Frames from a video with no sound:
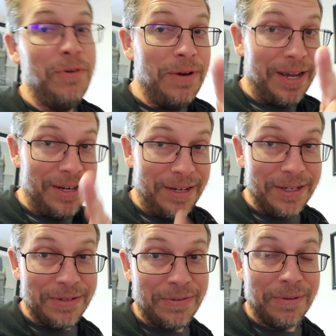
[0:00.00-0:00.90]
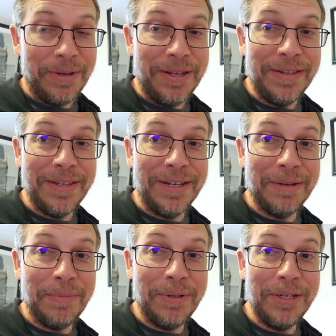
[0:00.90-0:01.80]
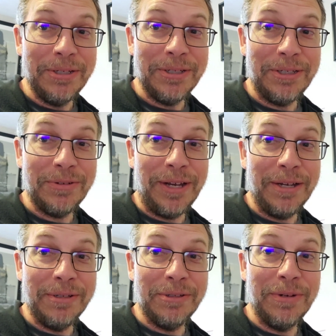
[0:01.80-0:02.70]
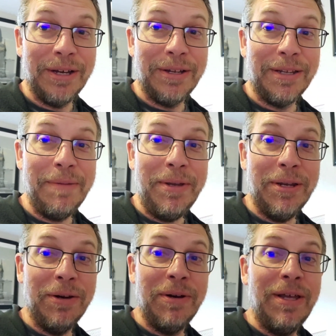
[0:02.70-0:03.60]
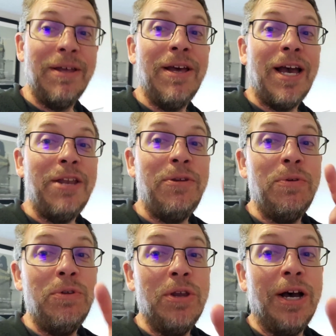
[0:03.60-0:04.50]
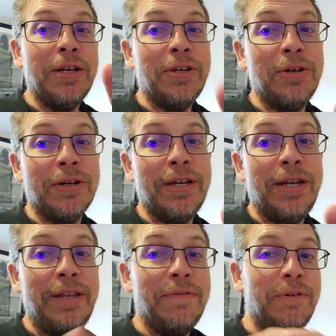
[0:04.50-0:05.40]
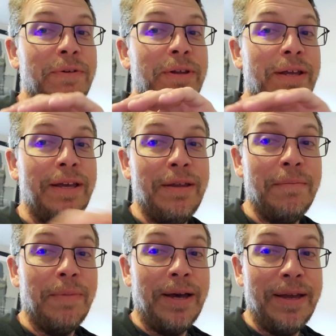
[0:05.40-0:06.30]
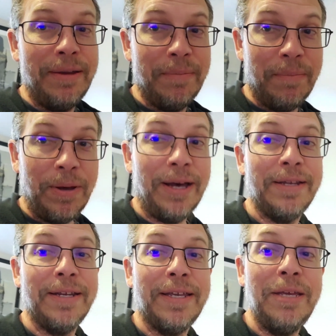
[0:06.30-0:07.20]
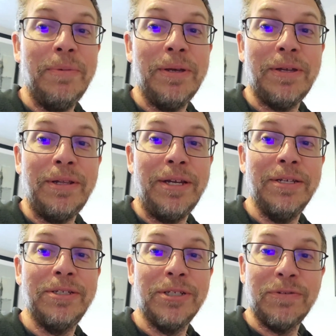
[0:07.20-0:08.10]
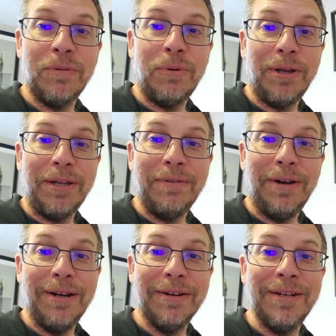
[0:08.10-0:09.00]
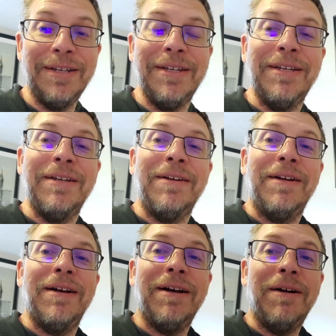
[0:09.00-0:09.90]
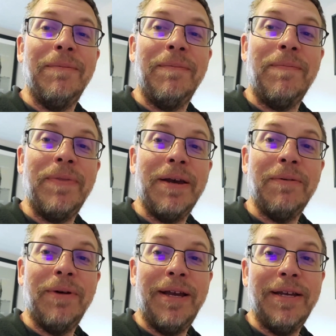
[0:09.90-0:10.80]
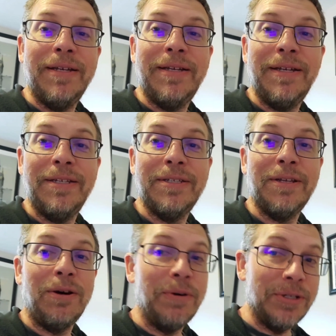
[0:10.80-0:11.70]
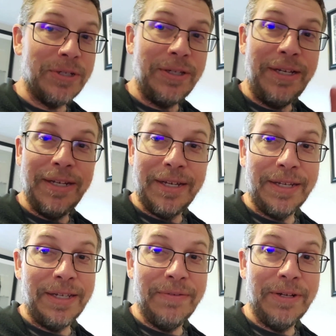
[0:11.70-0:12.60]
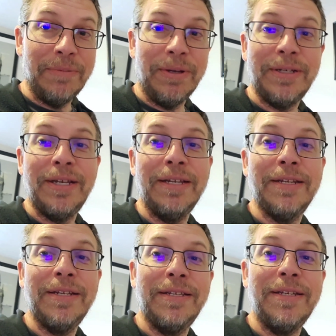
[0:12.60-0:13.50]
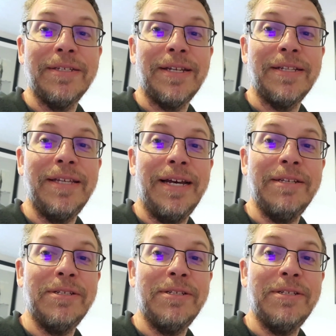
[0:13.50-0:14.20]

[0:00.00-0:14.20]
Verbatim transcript: food ideas for me that I could potentially try on trail, let me know. I do not cook any food in my pot. I keep it clean. It's just for boiling water. Um, that way it's always clean. I can leave it in my tent and things like